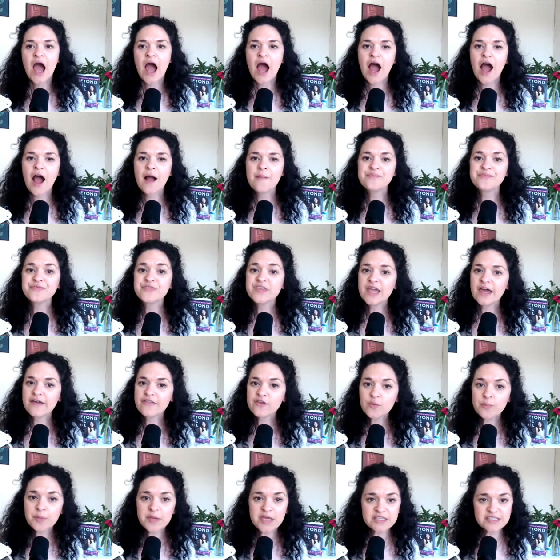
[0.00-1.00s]
The
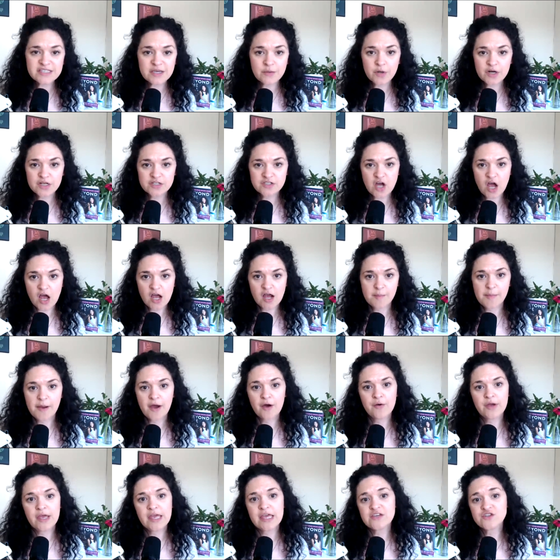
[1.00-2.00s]
other piece I want to talk
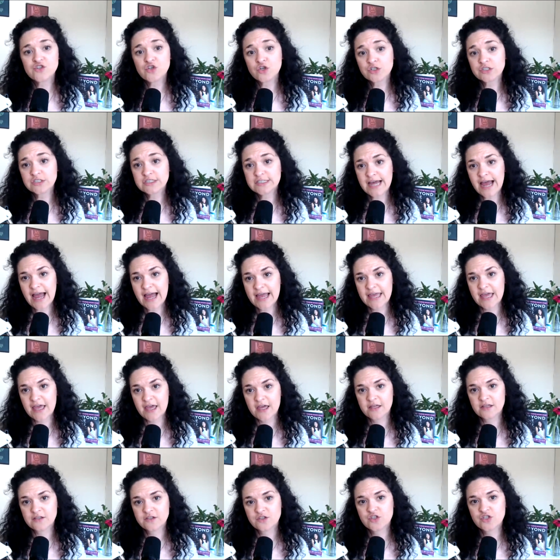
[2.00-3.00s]
about is your diet.
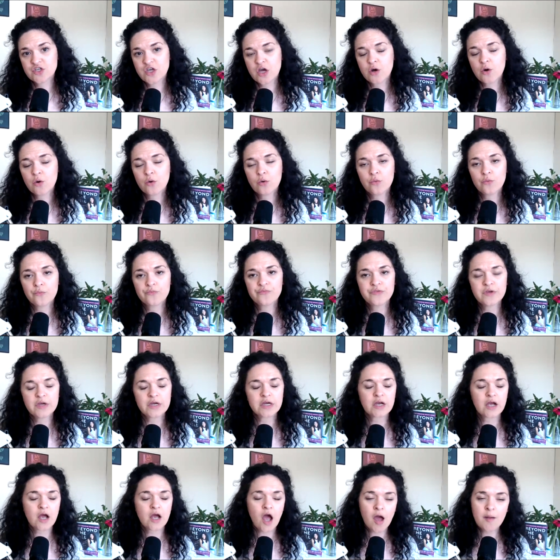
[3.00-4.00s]
So the
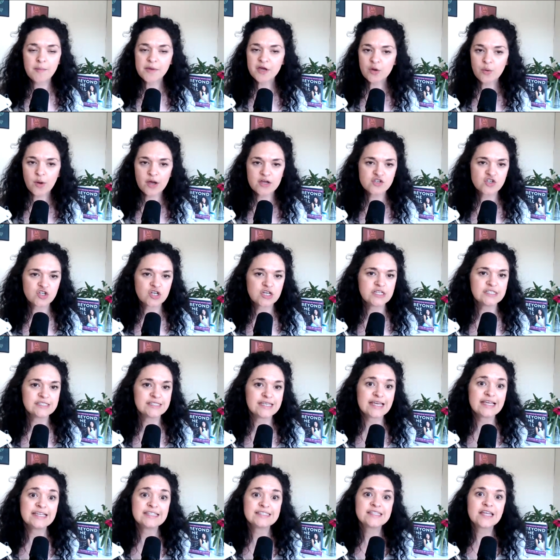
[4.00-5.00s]
common question is
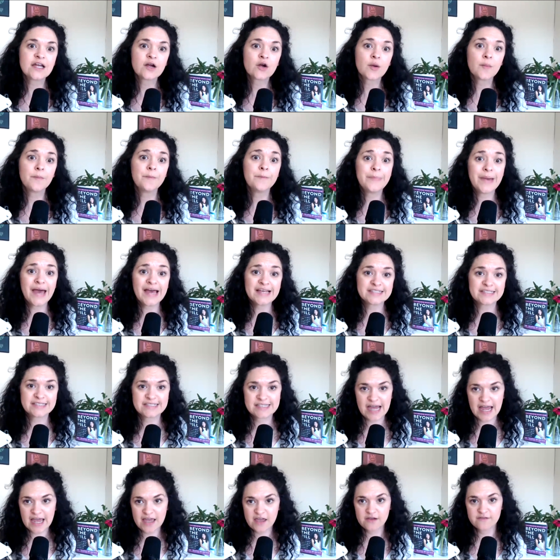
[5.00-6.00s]
there a best
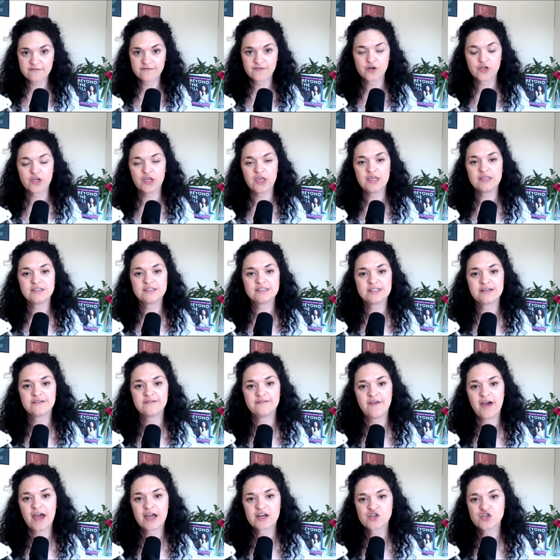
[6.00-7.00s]
diet for yeast
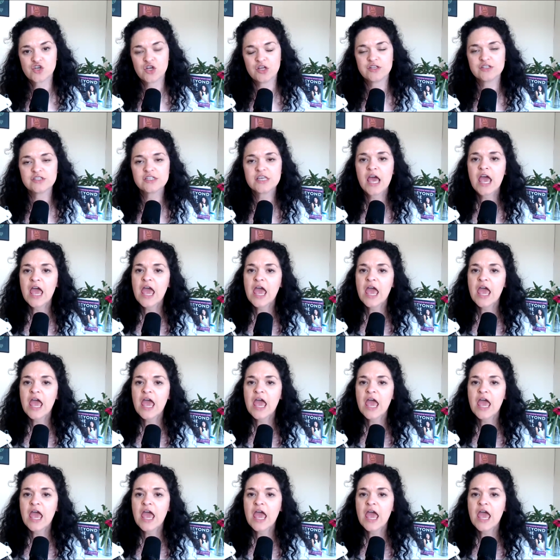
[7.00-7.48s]
infections?